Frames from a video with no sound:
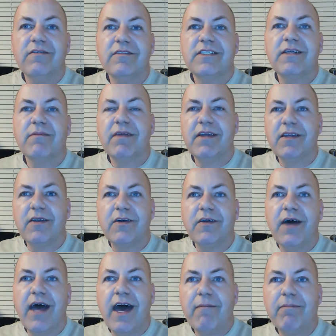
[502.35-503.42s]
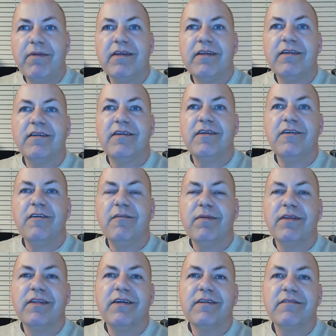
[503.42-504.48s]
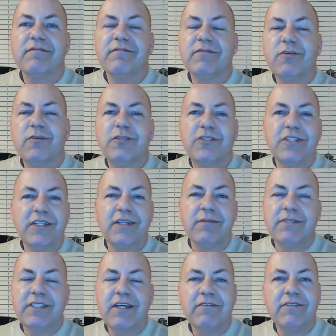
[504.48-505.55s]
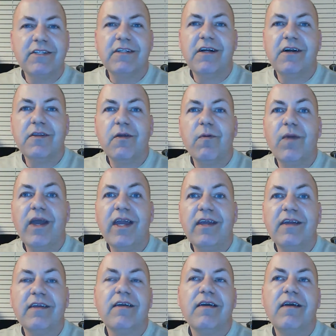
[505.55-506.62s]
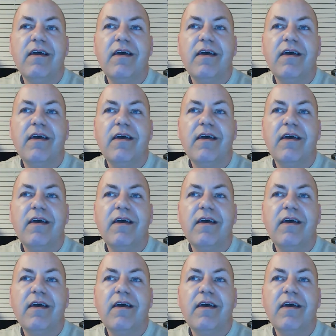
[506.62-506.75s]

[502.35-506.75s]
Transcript: something good will happen, but they're torturing themselves along the way.